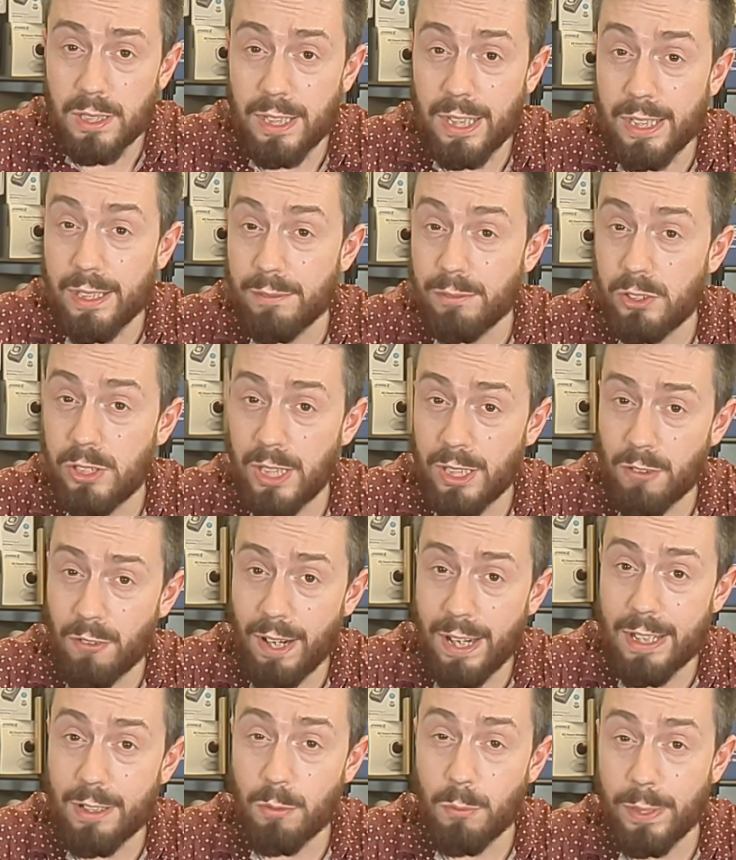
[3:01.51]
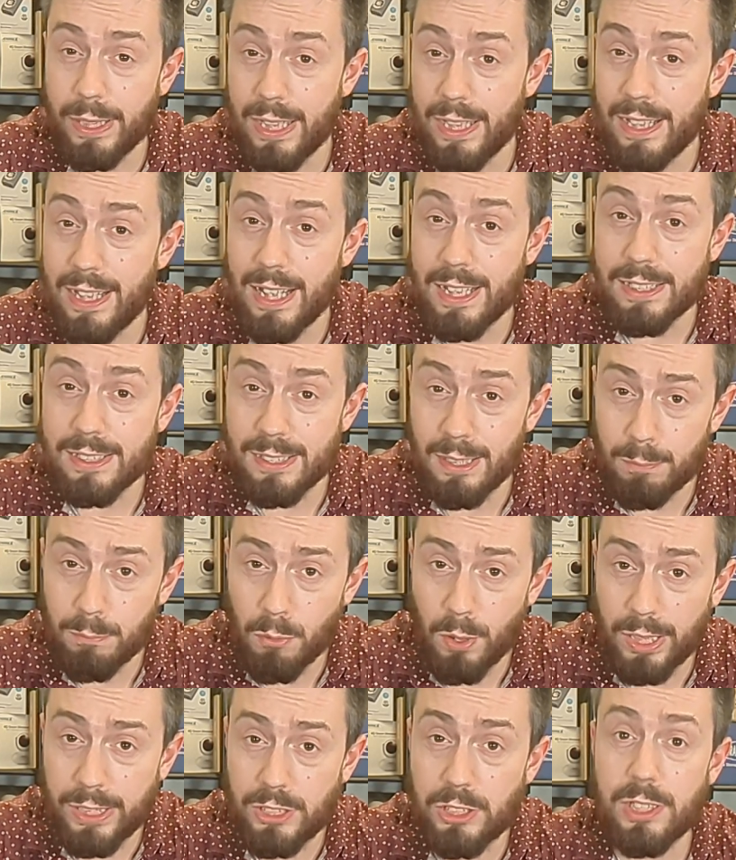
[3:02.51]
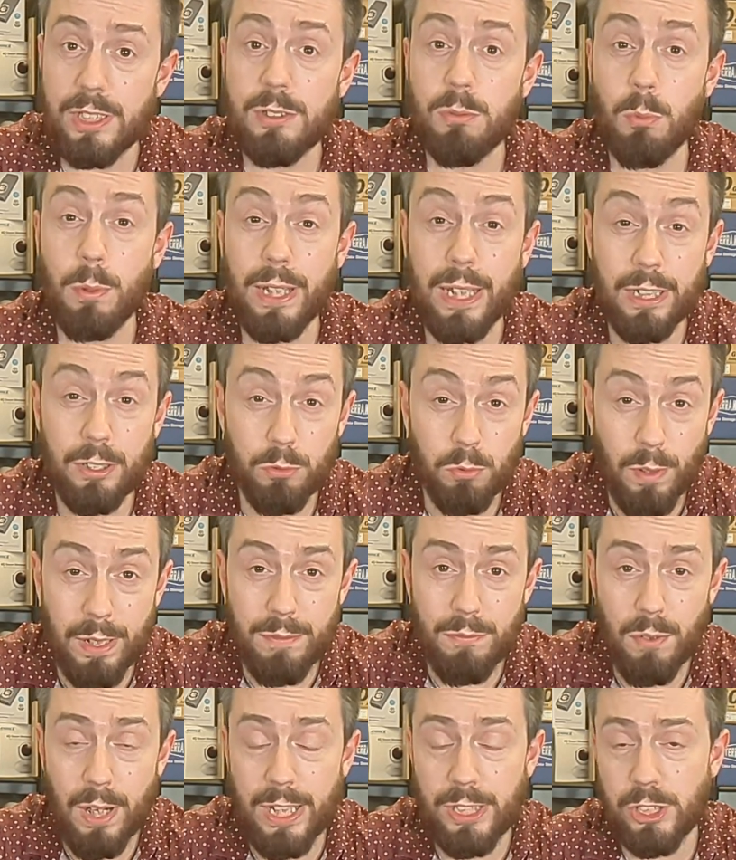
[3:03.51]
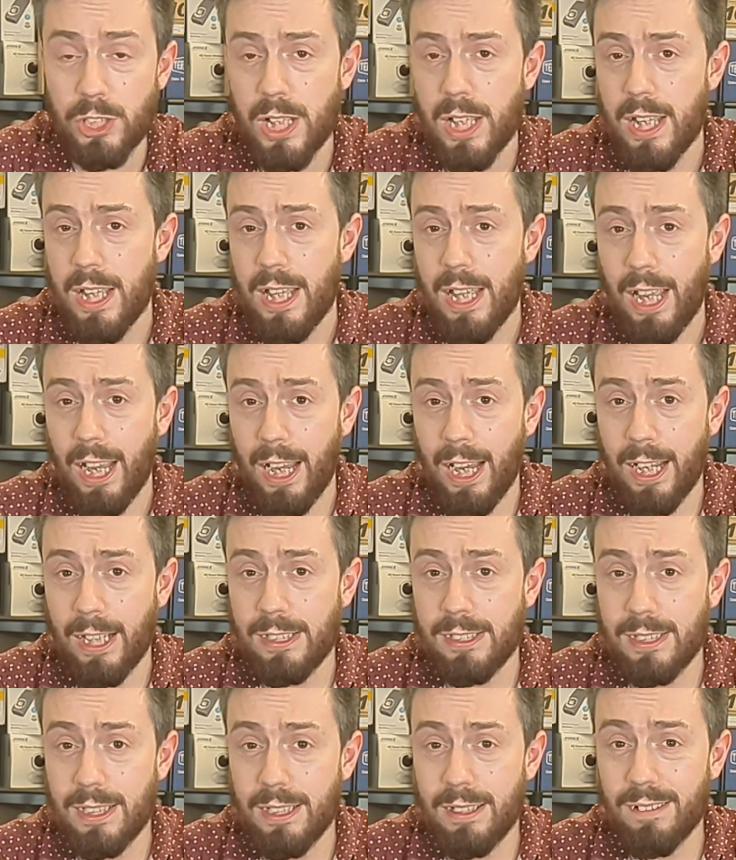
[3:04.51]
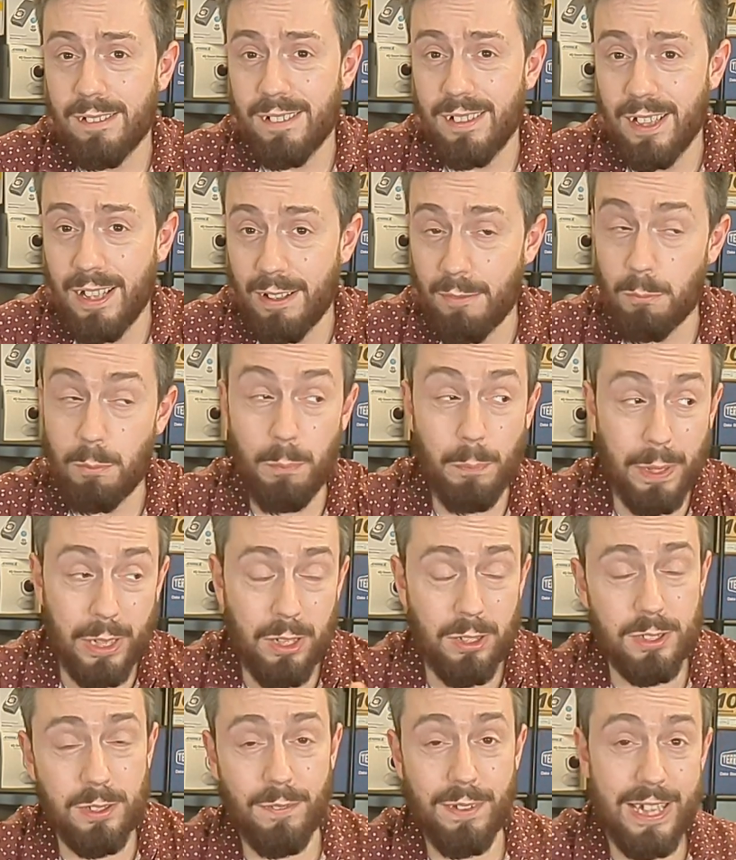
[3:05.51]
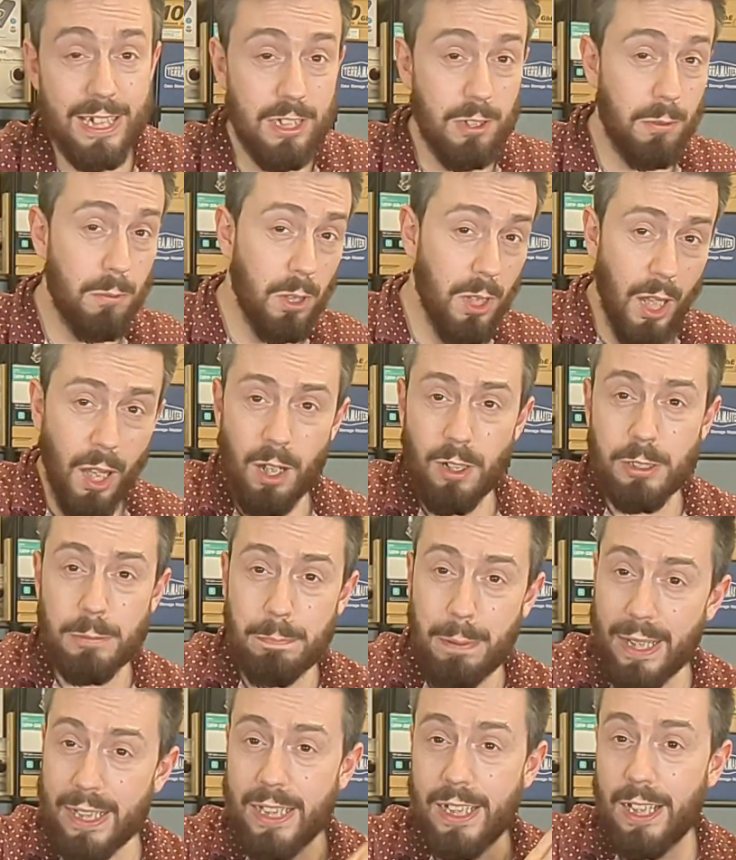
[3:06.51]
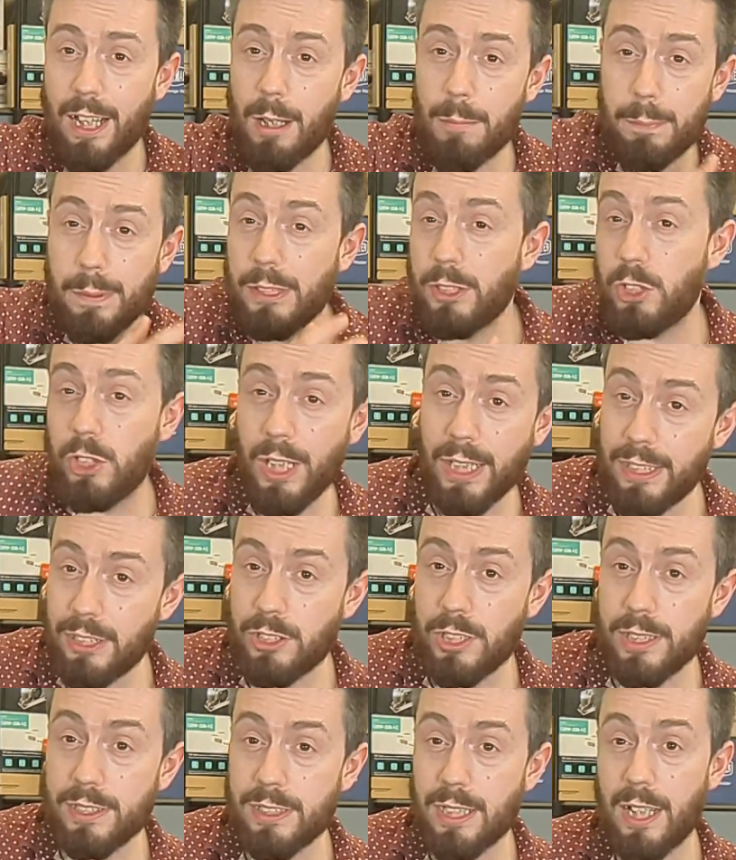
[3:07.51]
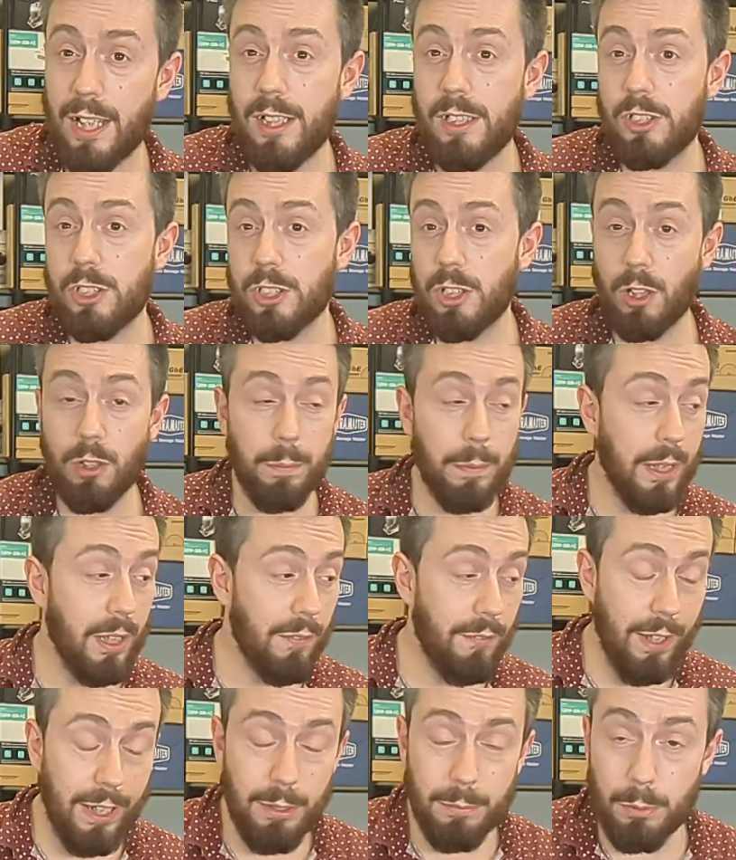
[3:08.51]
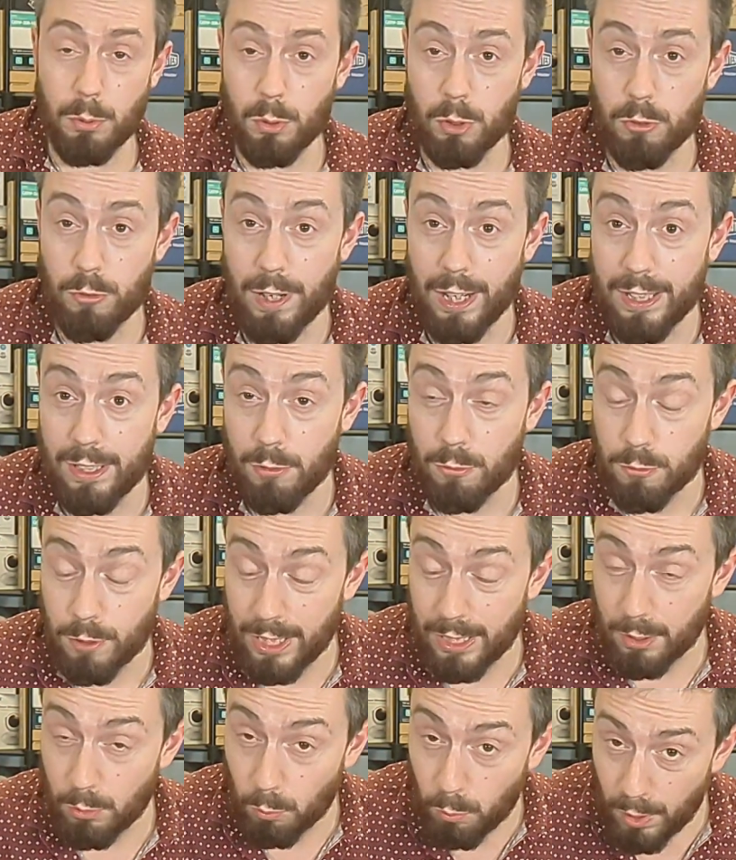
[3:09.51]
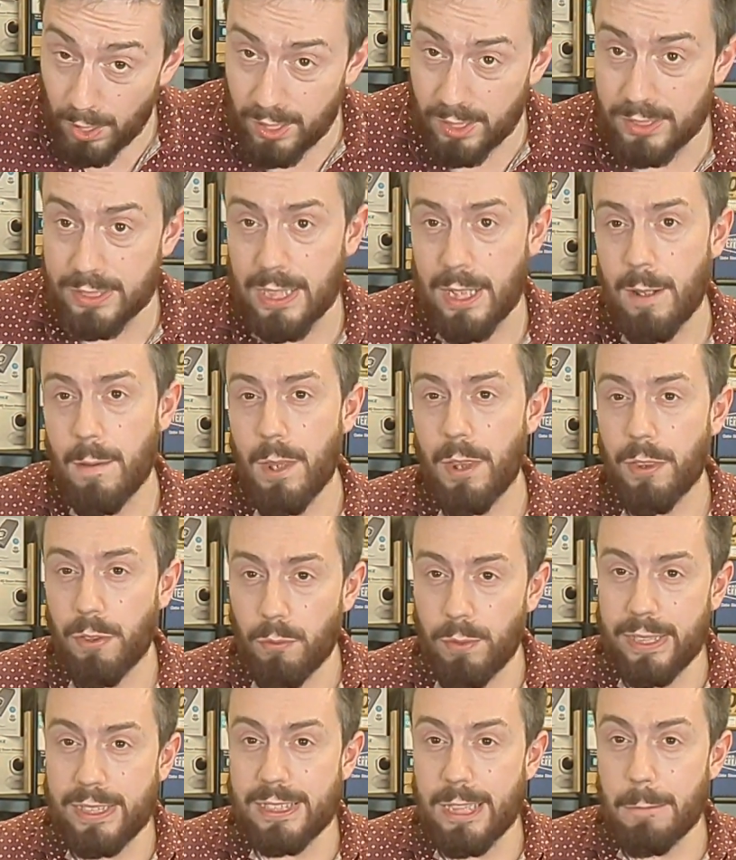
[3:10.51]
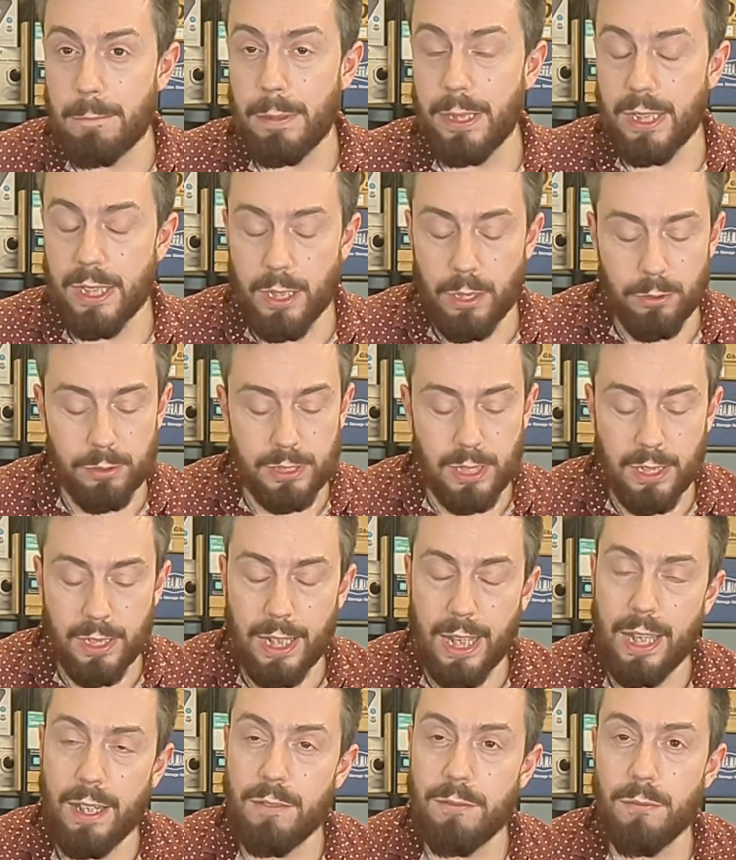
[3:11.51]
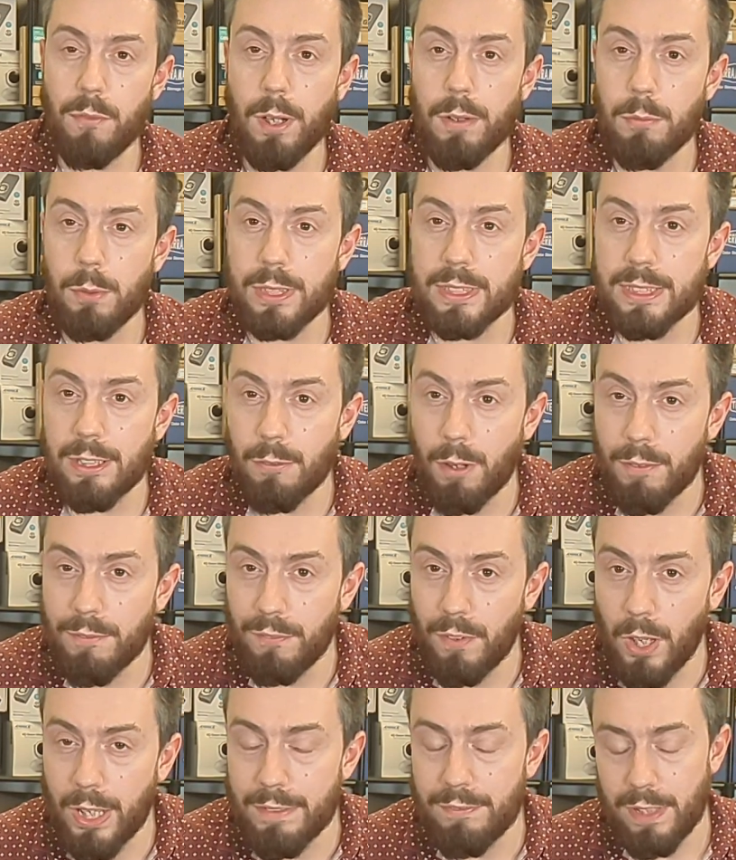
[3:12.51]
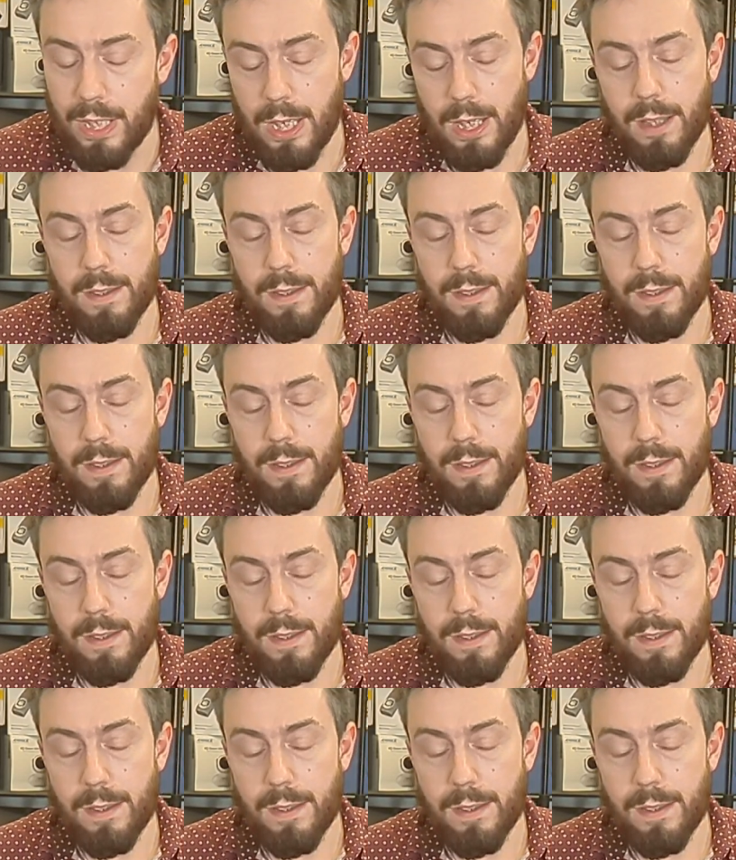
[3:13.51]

that they have generated within their sub-ranges with each refresh, and because of this large backing up and changes and stock being available around the world, 3 CPUs in the N5105,